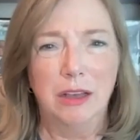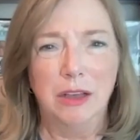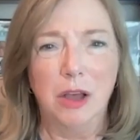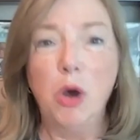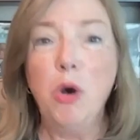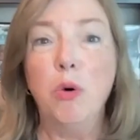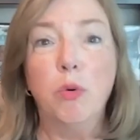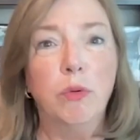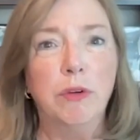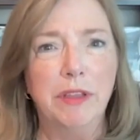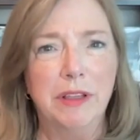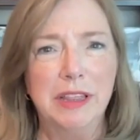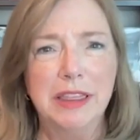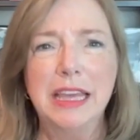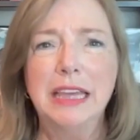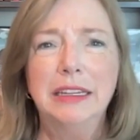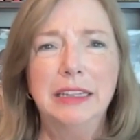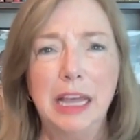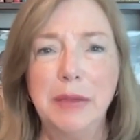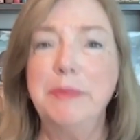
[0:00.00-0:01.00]
Oh, well,
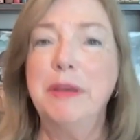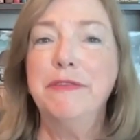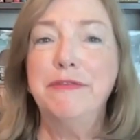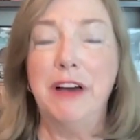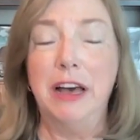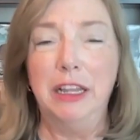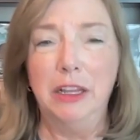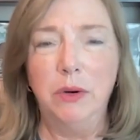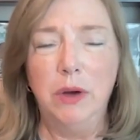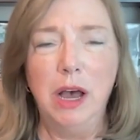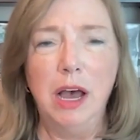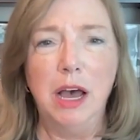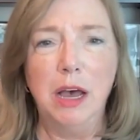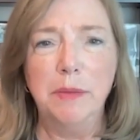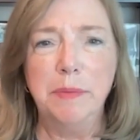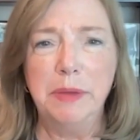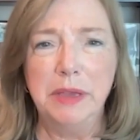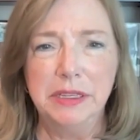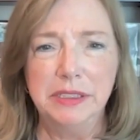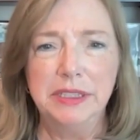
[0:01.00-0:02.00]
then let me follow
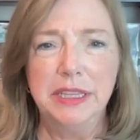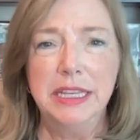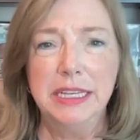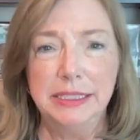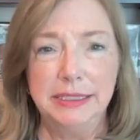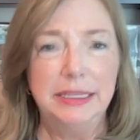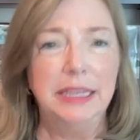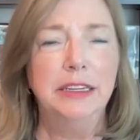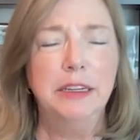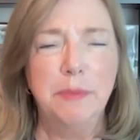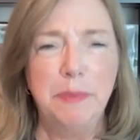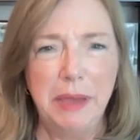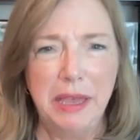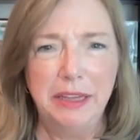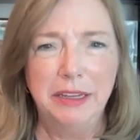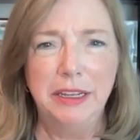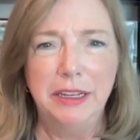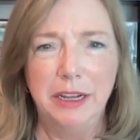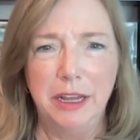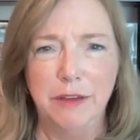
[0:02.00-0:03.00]
up. Is this
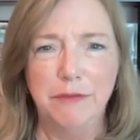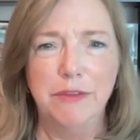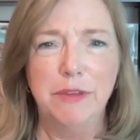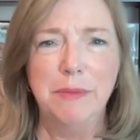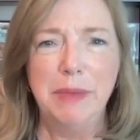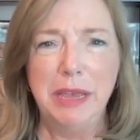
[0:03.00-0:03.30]
independent of the